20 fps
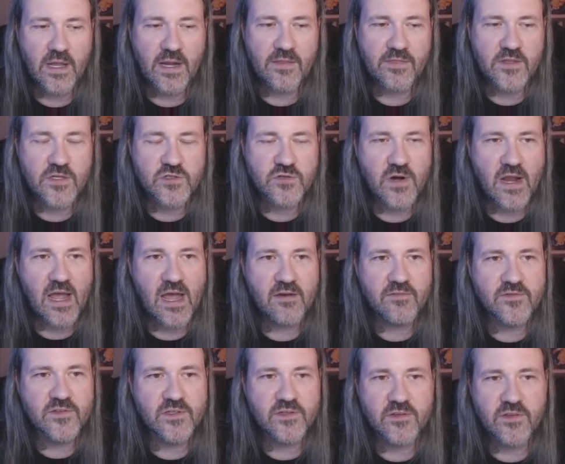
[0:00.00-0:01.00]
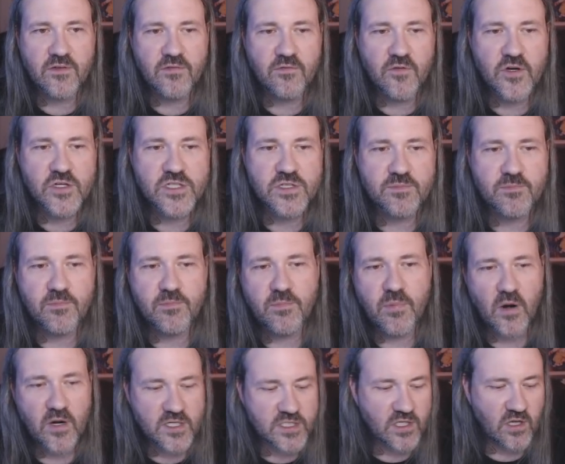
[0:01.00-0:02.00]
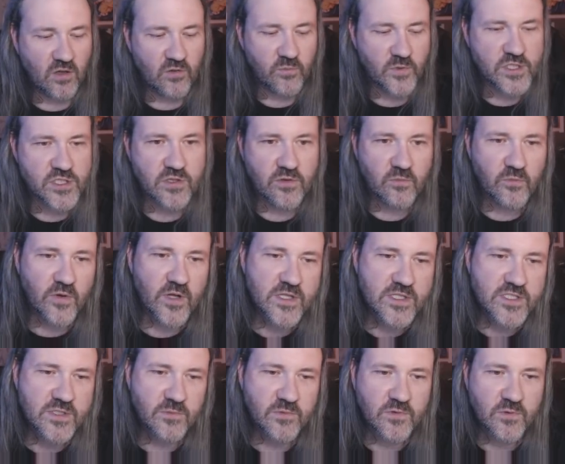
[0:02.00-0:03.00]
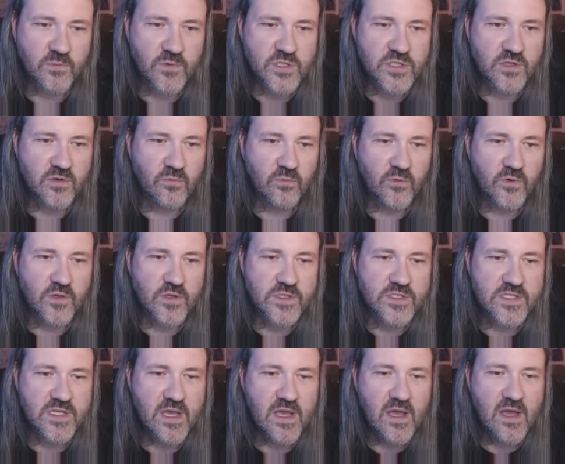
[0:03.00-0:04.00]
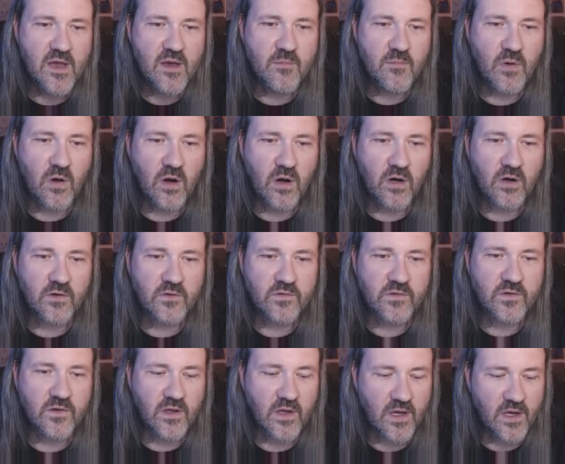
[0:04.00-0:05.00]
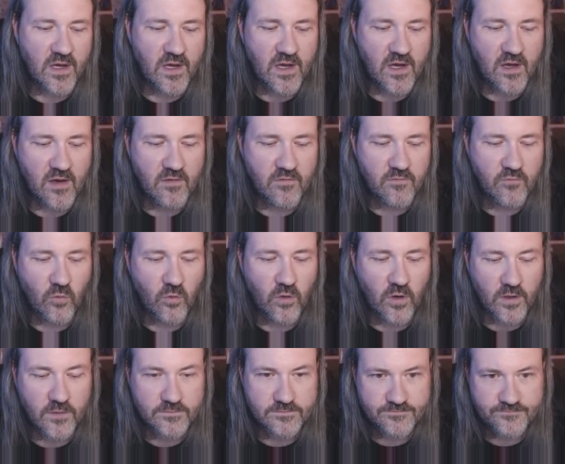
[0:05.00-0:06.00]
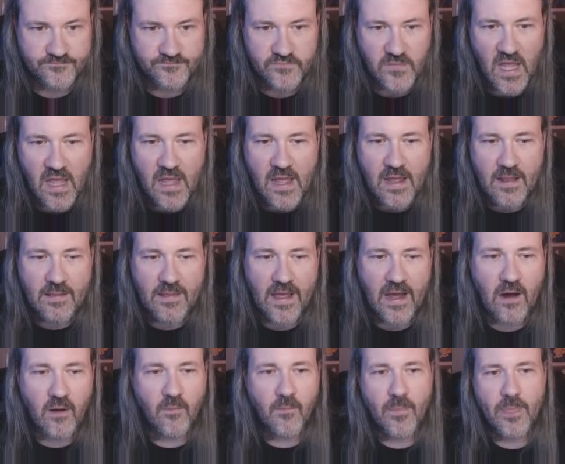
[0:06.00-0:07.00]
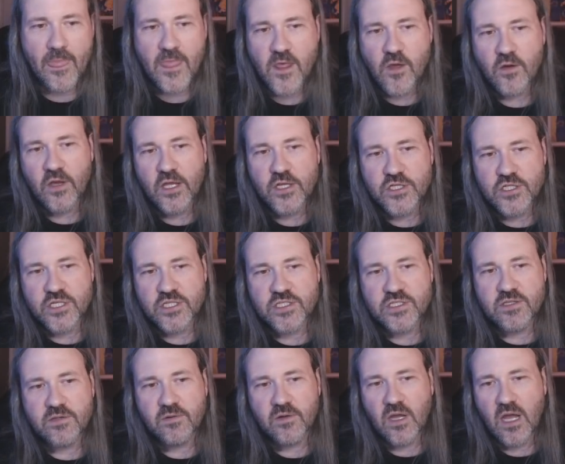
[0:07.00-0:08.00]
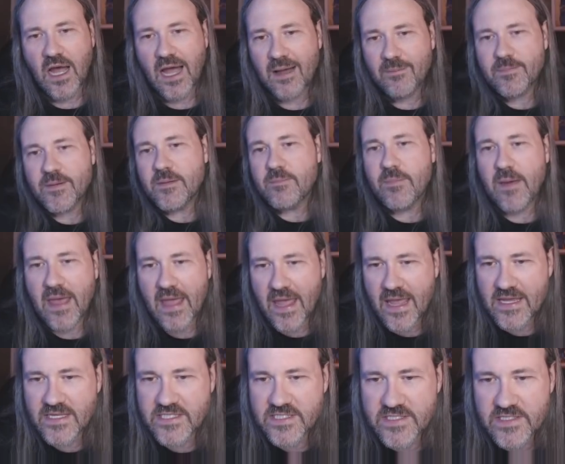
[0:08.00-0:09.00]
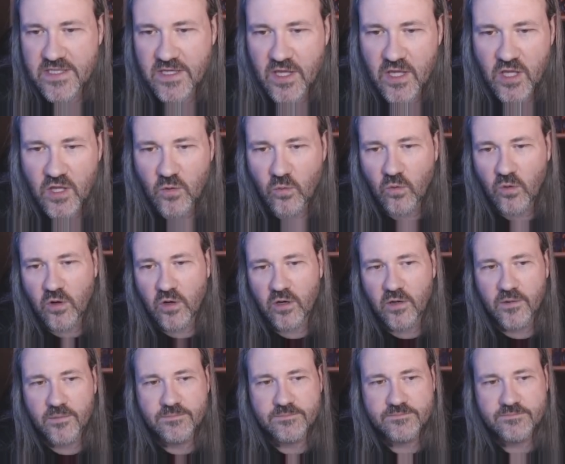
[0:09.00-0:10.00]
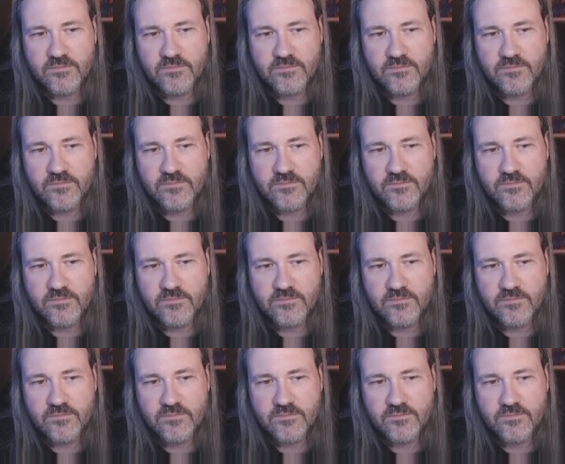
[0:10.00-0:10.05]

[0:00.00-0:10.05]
edit the draft. The first part is called Witch of the Woods, so we'll do Witch of the Woods part uh, four. Now, you can just copy paste your,